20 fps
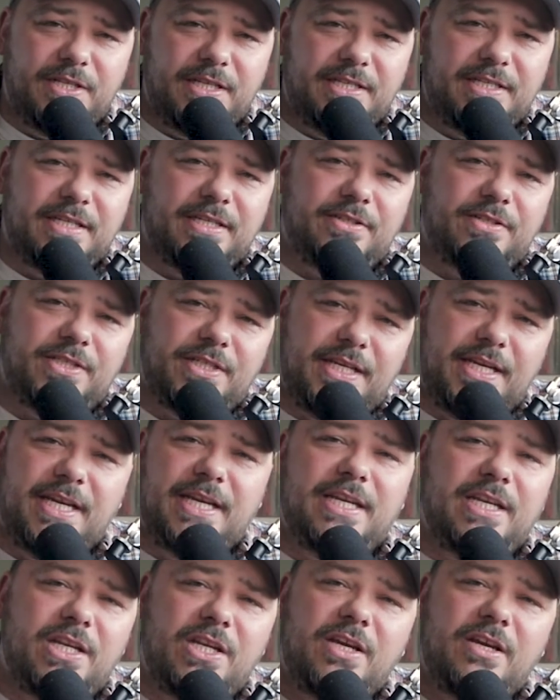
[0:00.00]
details
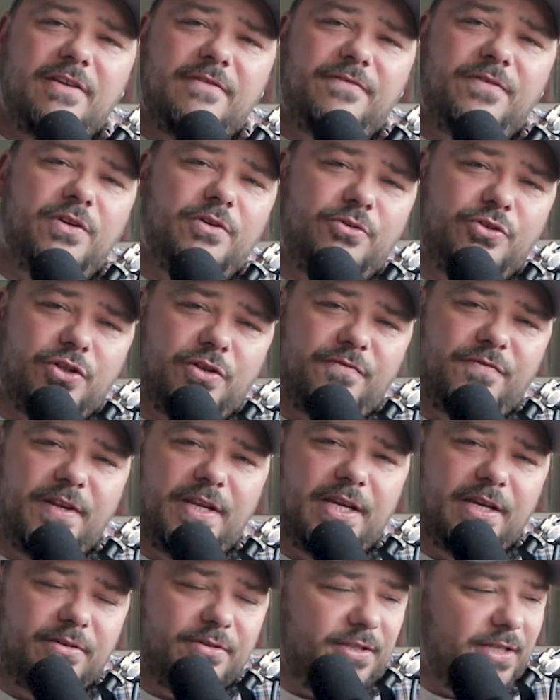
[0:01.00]
in future
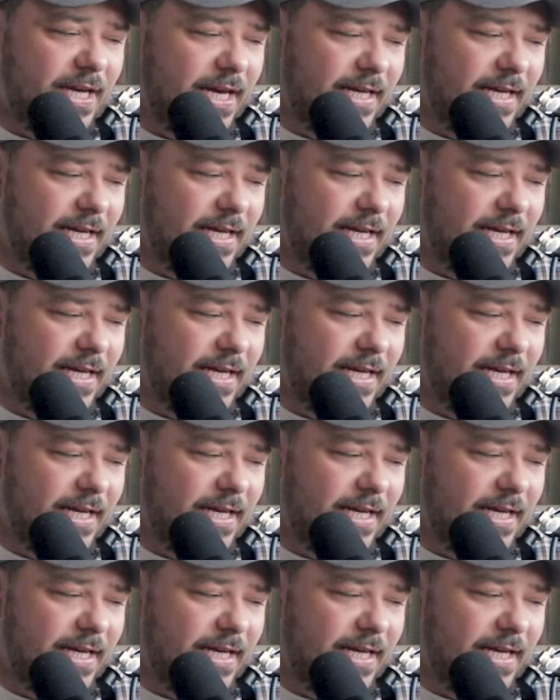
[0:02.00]
videos.